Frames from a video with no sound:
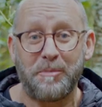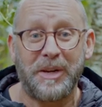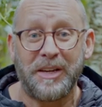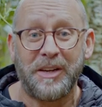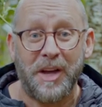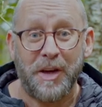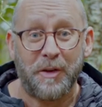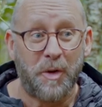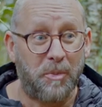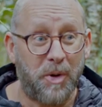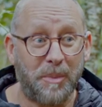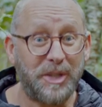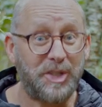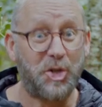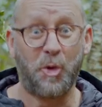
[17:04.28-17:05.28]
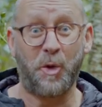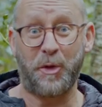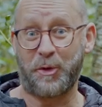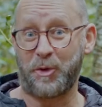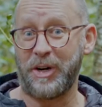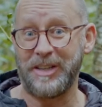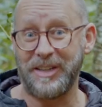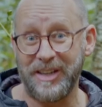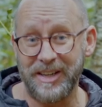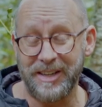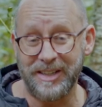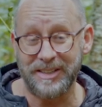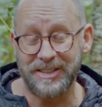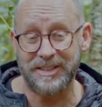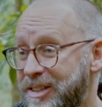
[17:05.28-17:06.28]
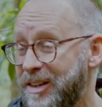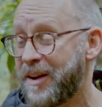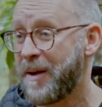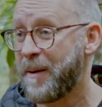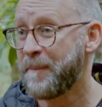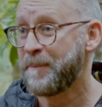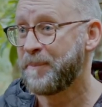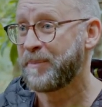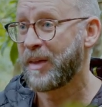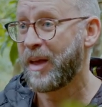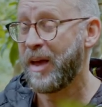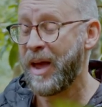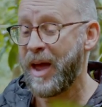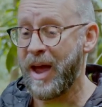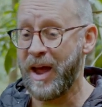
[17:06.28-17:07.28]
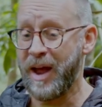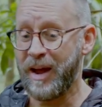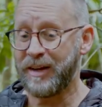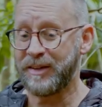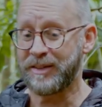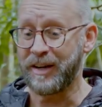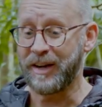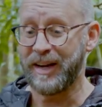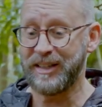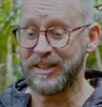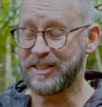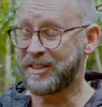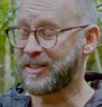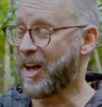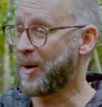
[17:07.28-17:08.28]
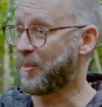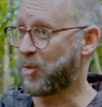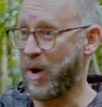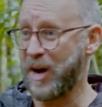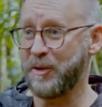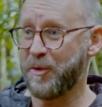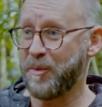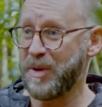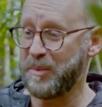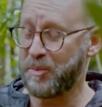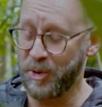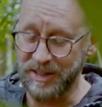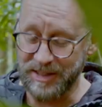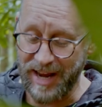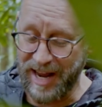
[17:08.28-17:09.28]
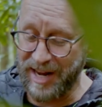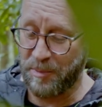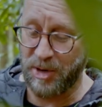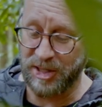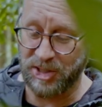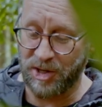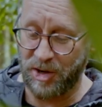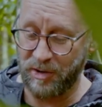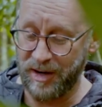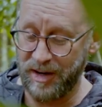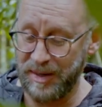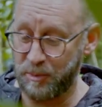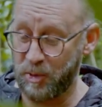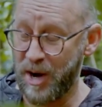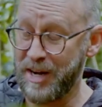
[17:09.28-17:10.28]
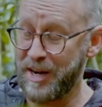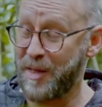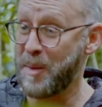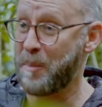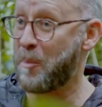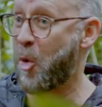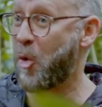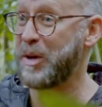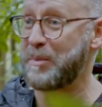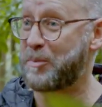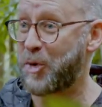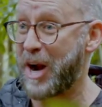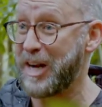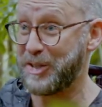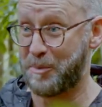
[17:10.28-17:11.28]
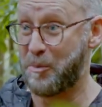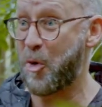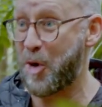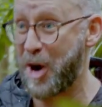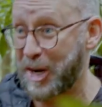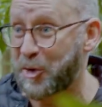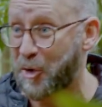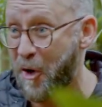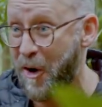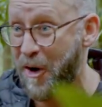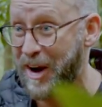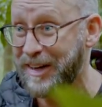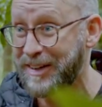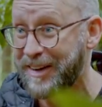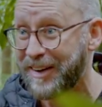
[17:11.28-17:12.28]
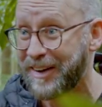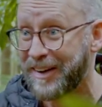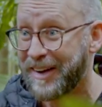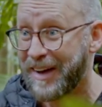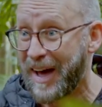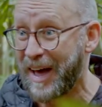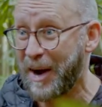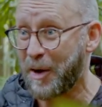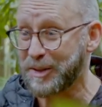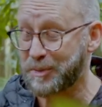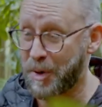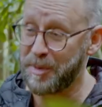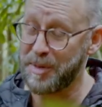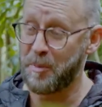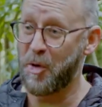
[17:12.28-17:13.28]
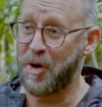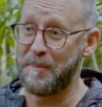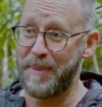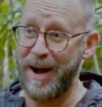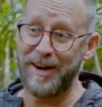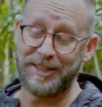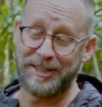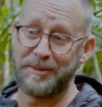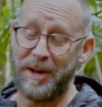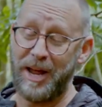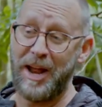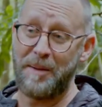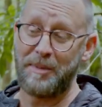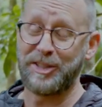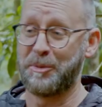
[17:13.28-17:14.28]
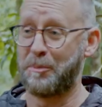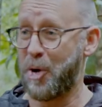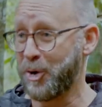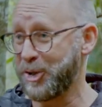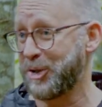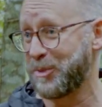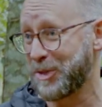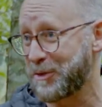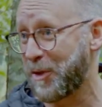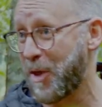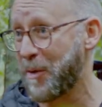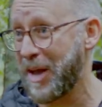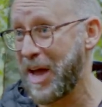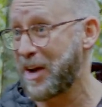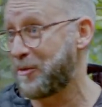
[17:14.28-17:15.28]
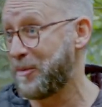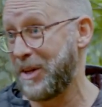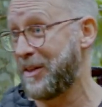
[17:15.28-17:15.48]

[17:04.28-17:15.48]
me for probably 2 or 3 years. And he just started praying for me. He put his hand on my shoulder and he prayed. And the more he prayed, the more I cried. And I was probably more embarrassed about how much emotion was flowing out of me